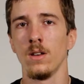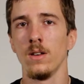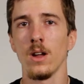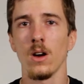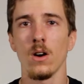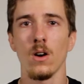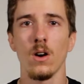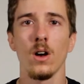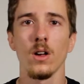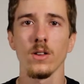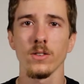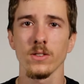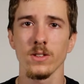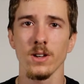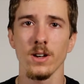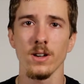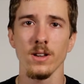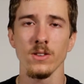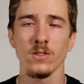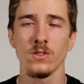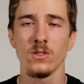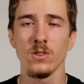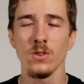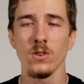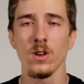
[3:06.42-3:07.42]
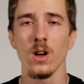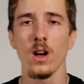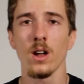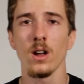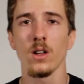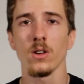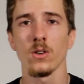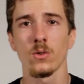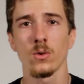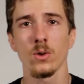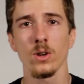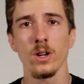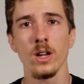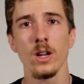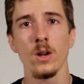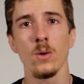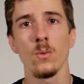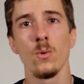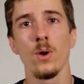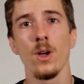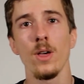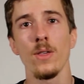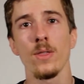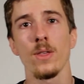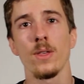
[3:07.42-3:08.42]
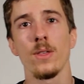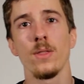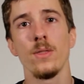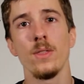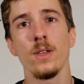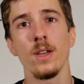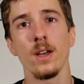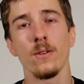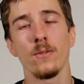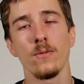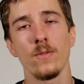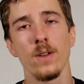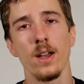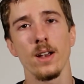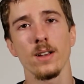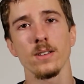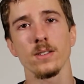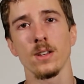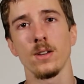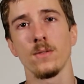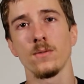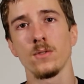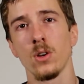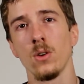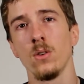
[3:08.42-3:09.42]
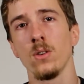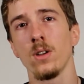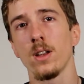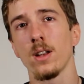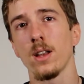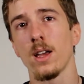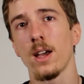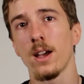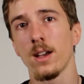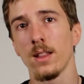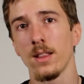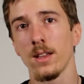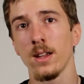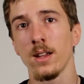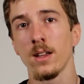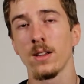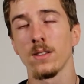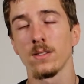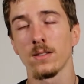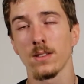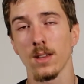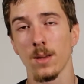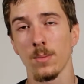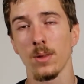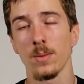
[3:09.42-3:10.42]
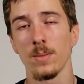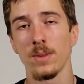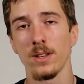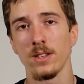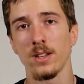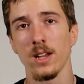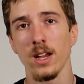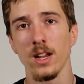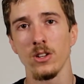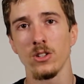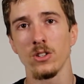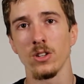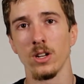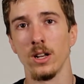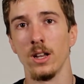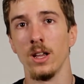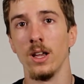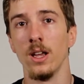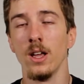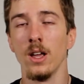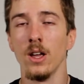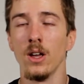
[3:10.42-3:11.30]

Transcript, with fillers: Now, all studies do not agree with the effects of Tongkat Ali supplementation.